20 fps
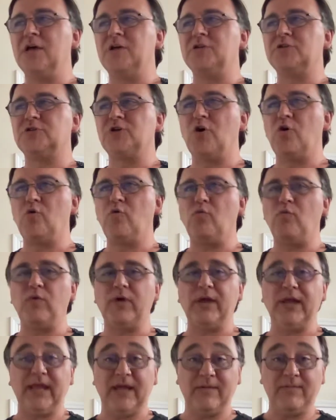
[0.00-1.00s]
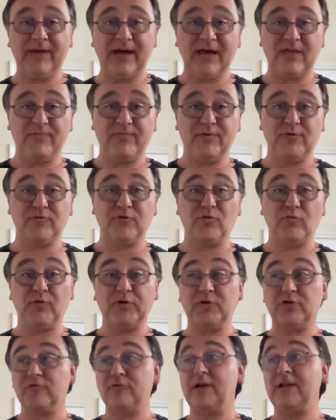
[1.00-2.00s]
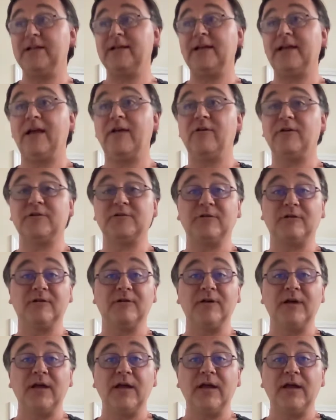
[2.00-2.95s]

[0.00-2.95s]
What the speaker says: So in Path Builder, when you're creating a character,